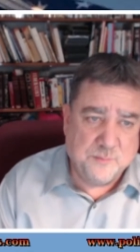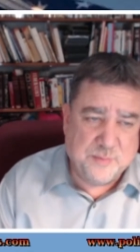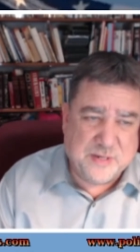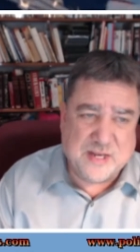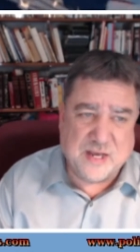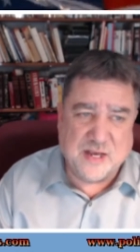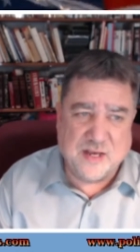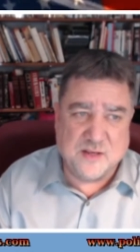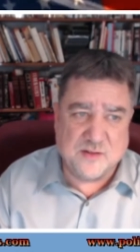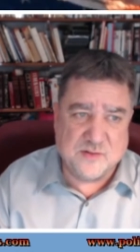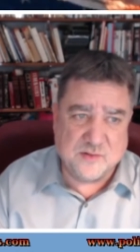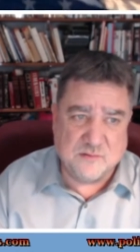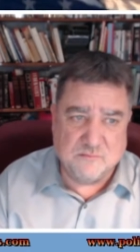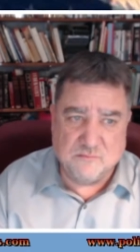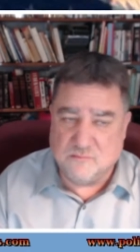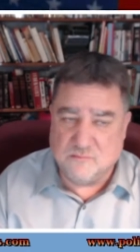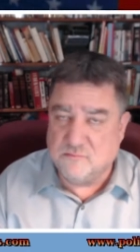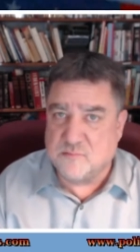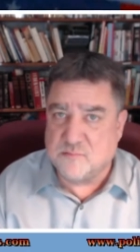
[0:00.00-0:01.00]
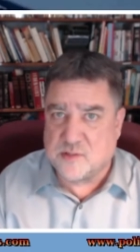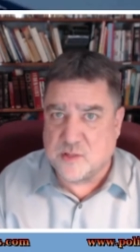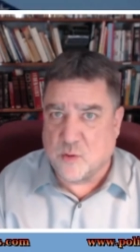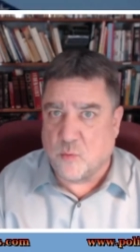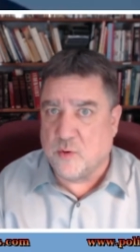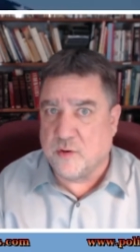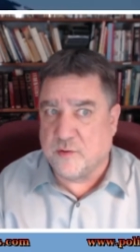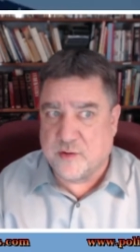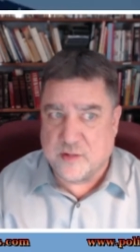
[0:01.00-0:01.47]
Because
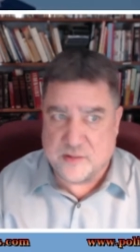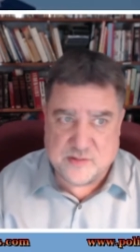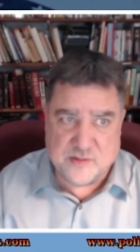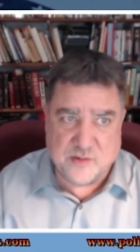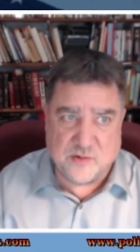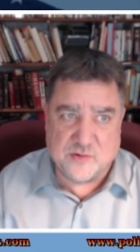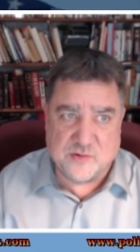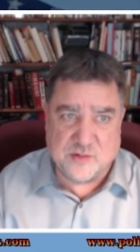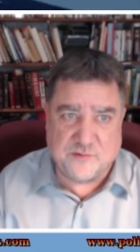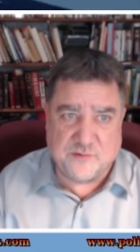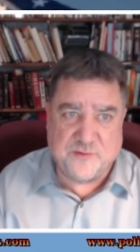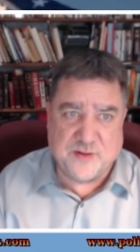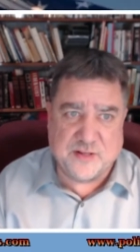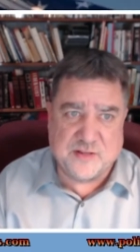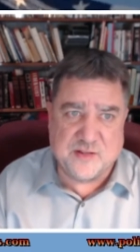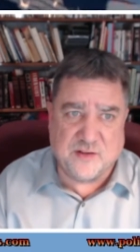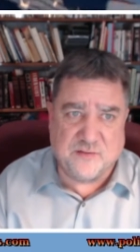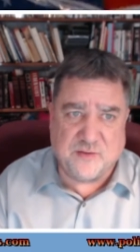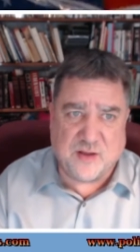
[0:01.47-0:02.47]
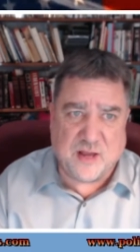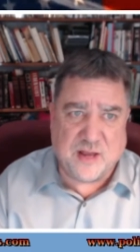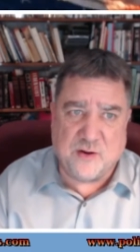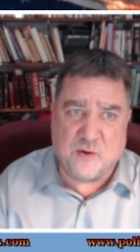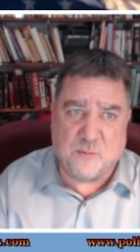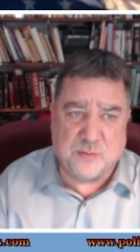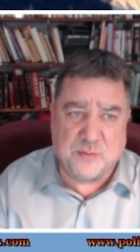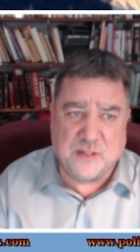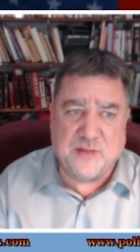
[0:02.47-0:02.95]
someone considers it offensive? I
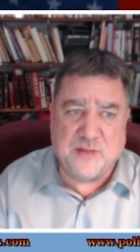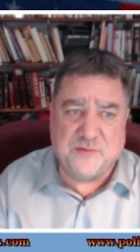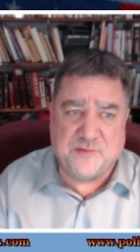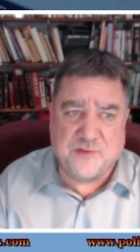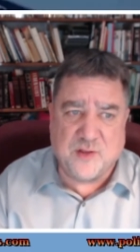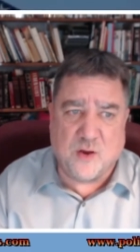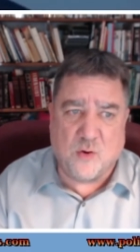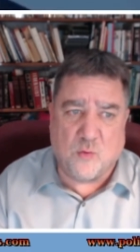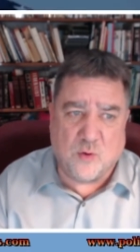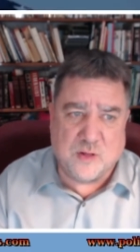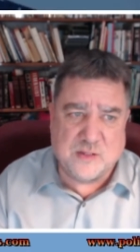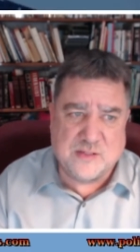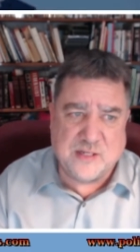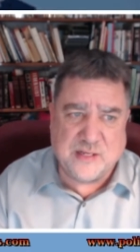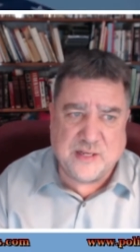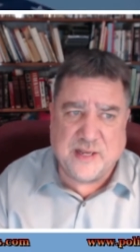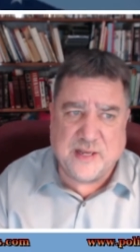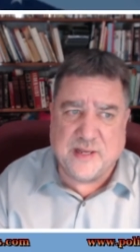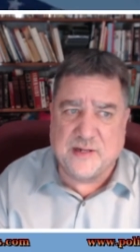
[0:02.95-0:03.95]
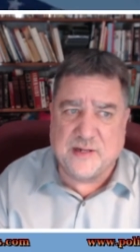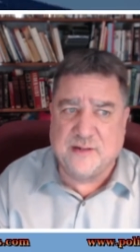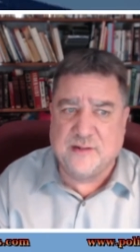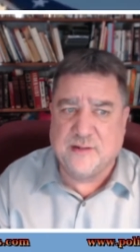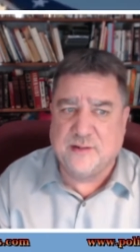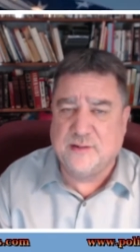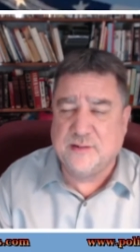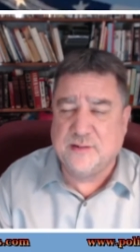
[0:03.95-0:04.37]
don't believe so. Once again,